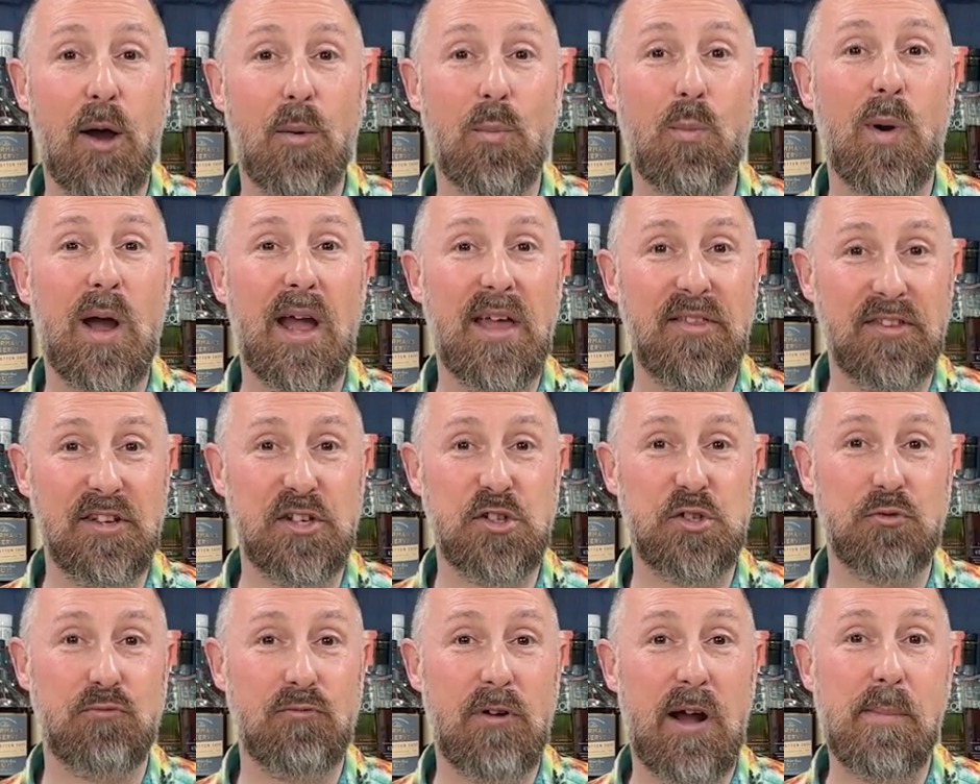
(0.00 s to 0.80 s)
where
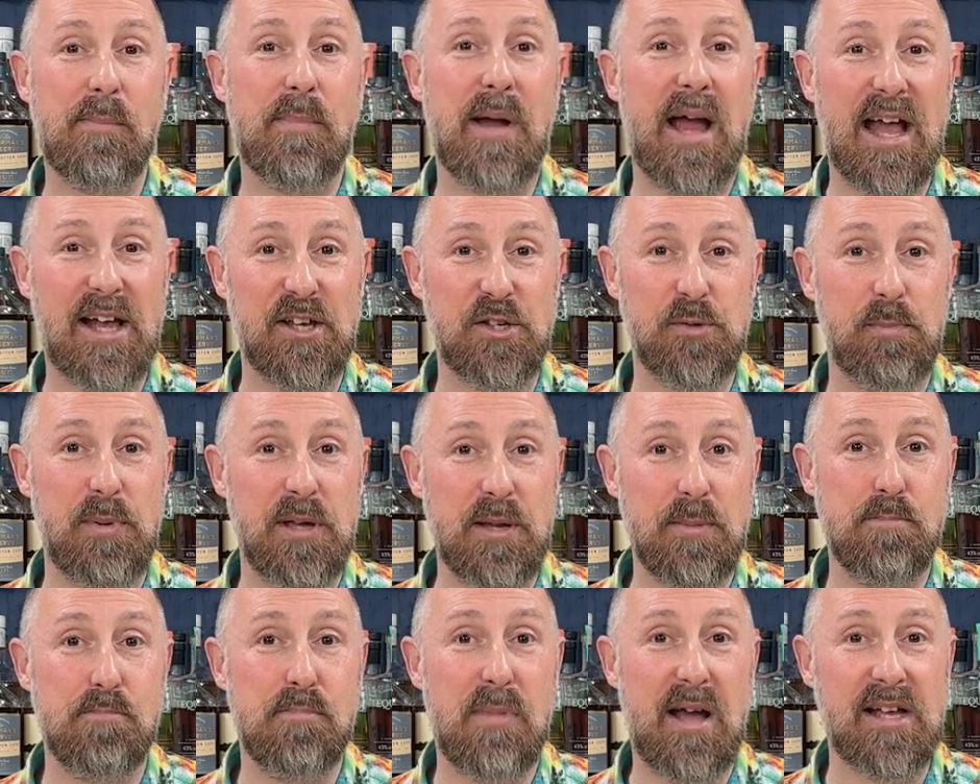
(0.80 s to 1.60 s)
this rum has
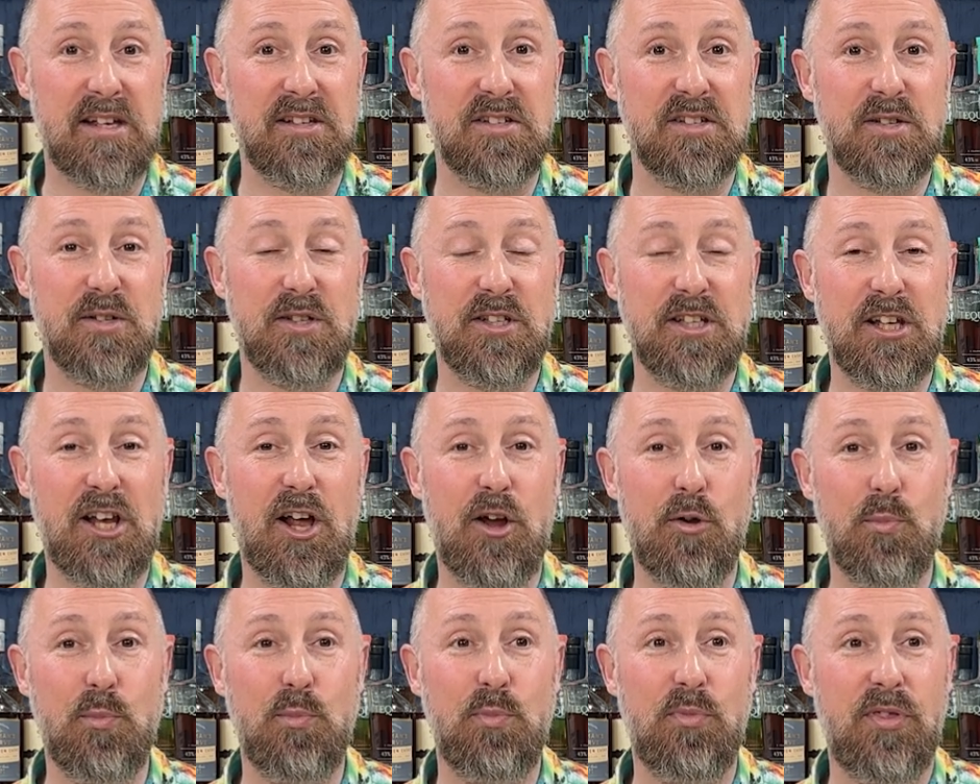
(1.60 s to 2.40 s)
been made. You
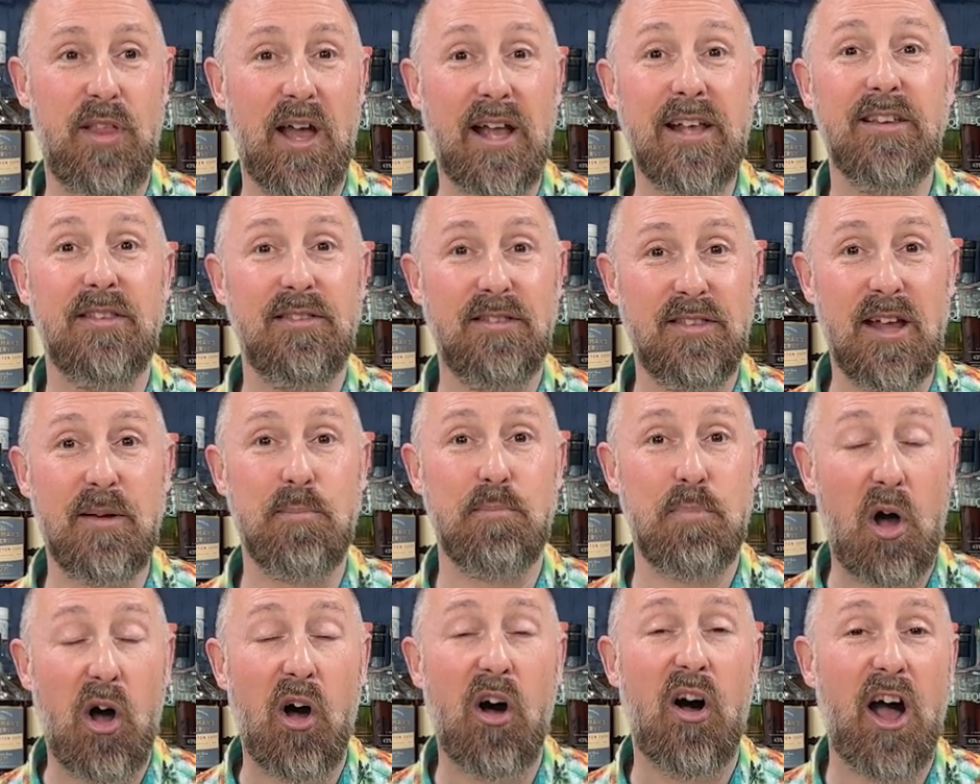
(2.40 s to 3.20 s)
know, they
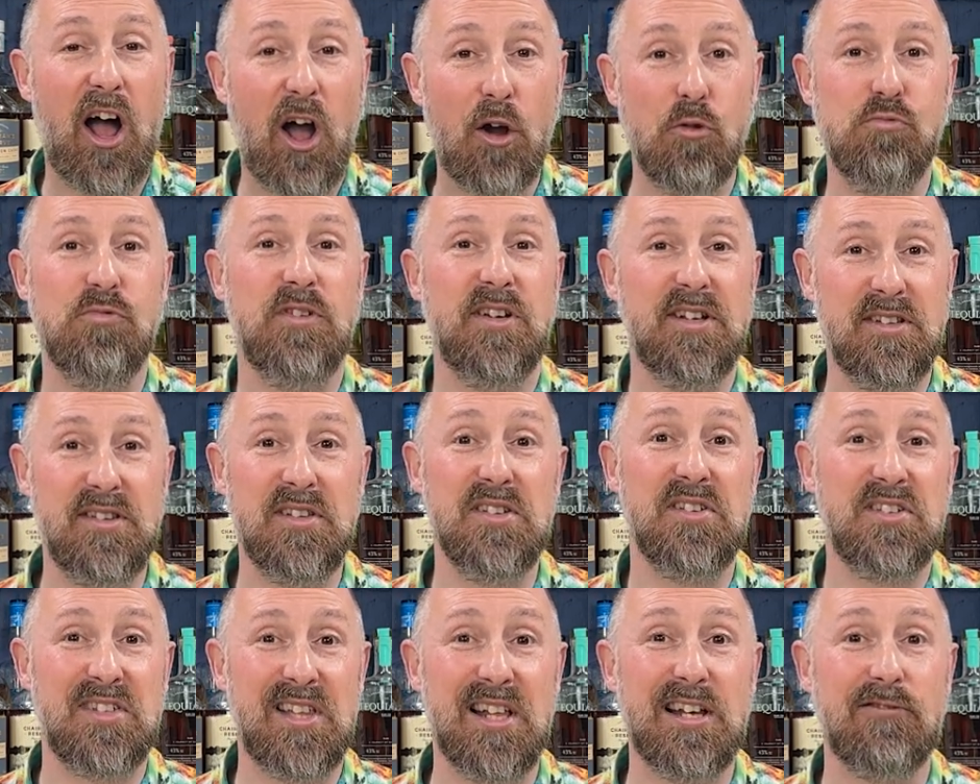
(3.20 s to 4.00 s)
part own the
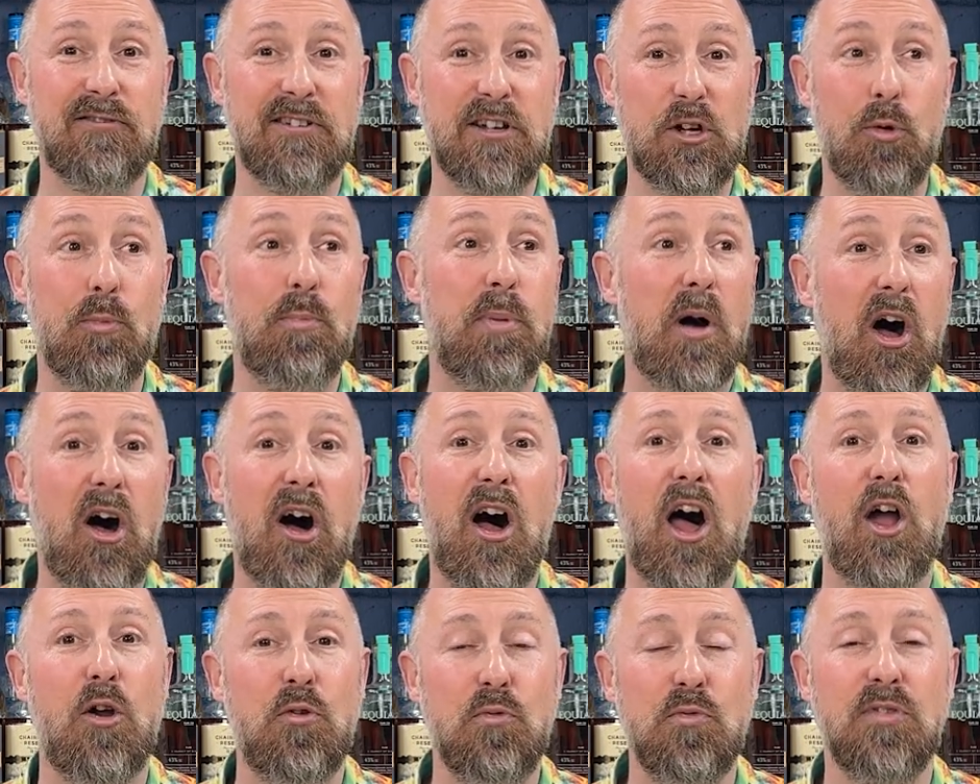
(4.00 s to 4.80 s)
distillery, or
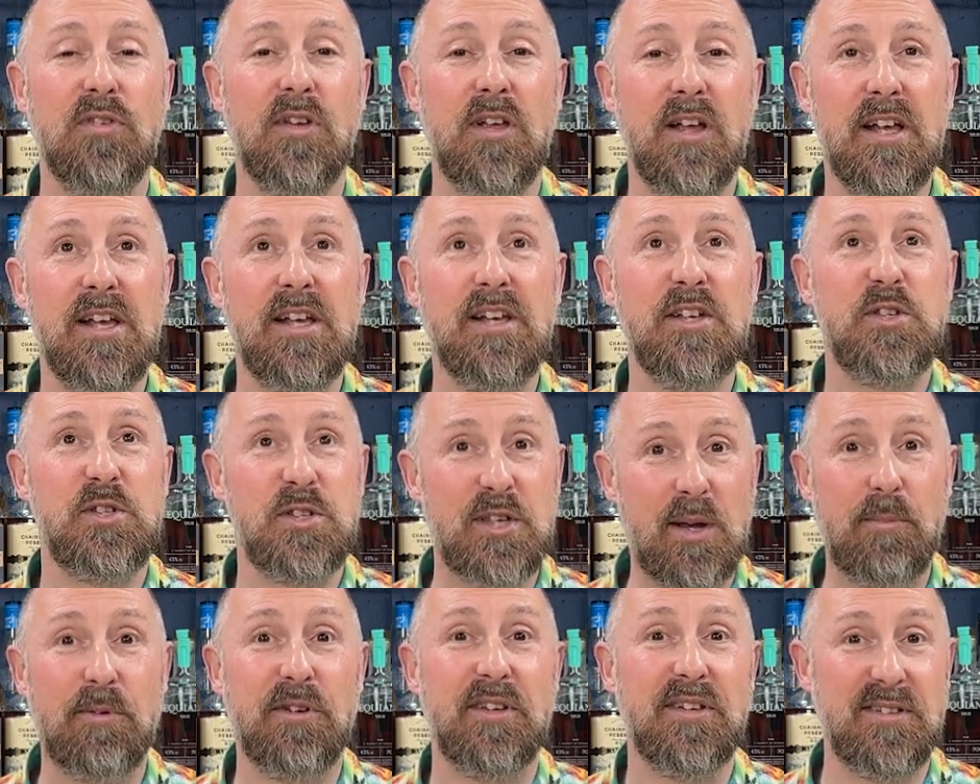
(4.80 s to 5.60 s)
part own
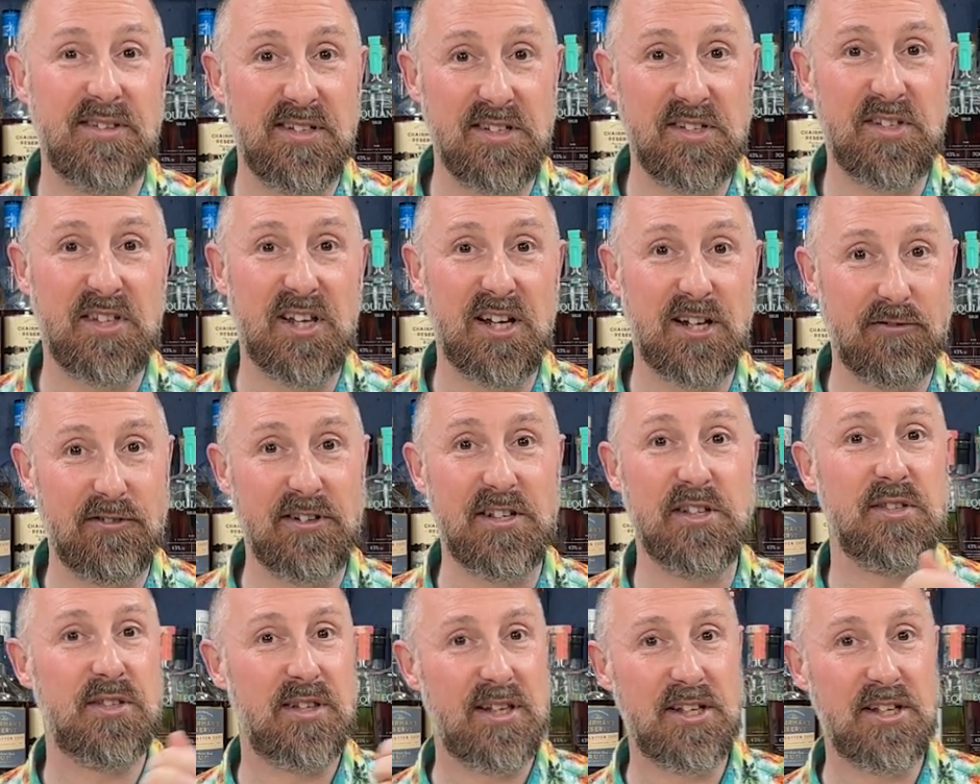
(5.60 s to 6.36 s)
some of the distilleries.